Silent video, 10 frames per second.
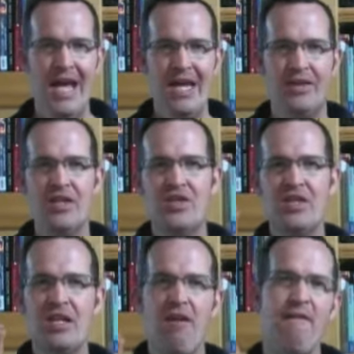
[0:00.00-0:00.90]
This
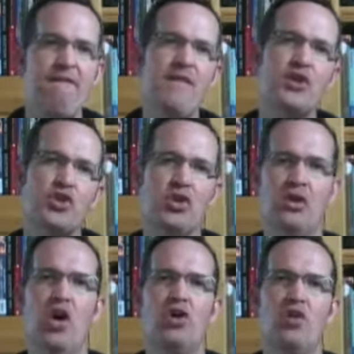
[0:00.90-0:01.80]
is the official
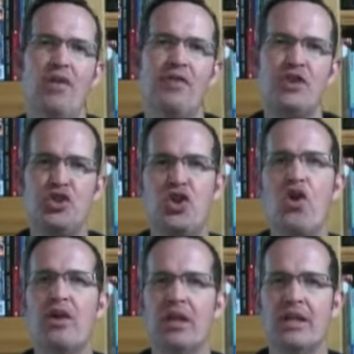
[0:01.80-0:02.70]
logo of the
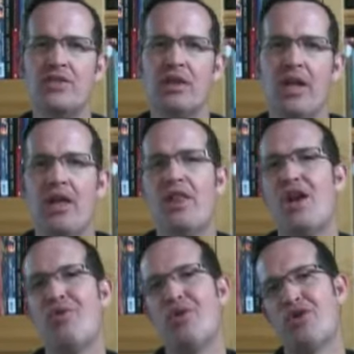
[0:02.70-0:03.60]
journalists that
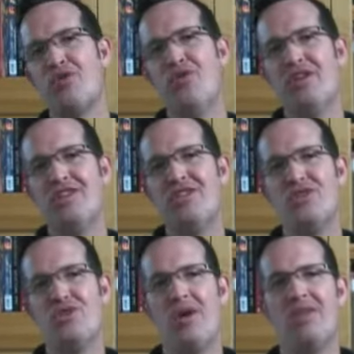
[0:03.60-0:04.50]
are recruited to
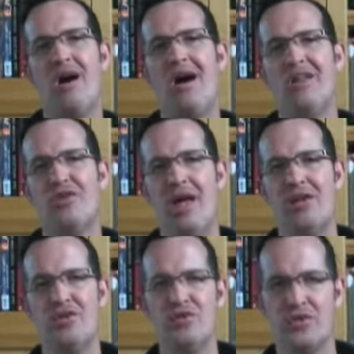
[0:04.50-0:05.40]
join the HoloNet
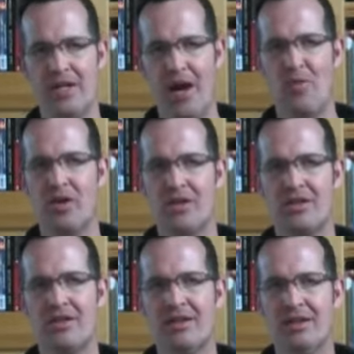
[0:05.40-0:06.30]
News networks.
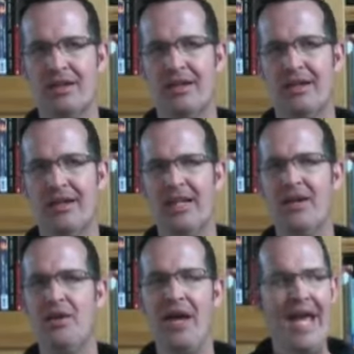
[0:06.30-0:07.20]

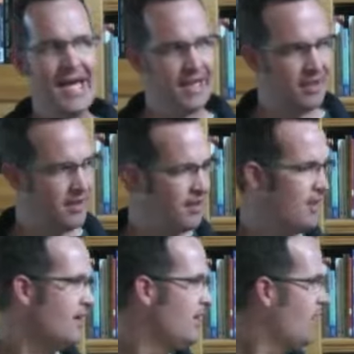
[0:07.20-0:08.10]
Hey,
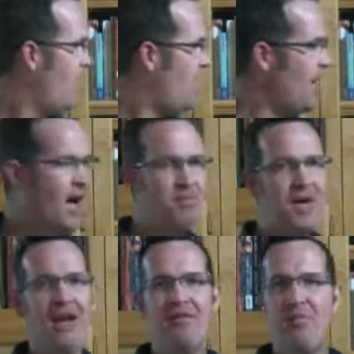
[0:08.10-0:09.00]
I'm
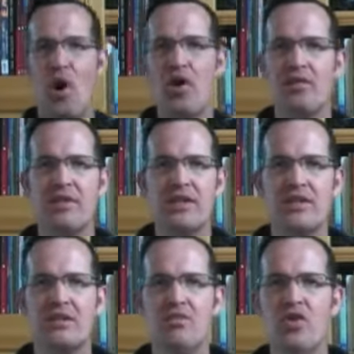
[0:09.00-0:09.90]
kind of part of
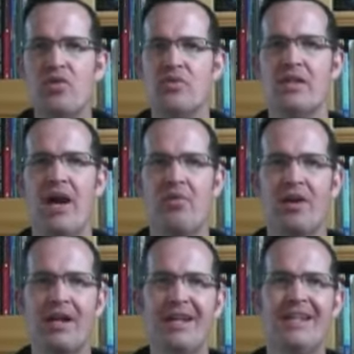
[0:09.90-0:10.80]
this news
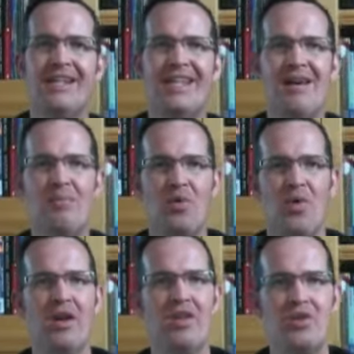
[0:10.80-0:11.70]
network. I need to get me
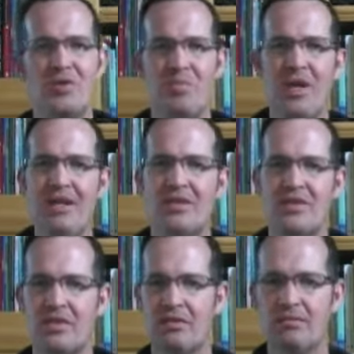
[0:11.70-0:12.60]
one of those pins.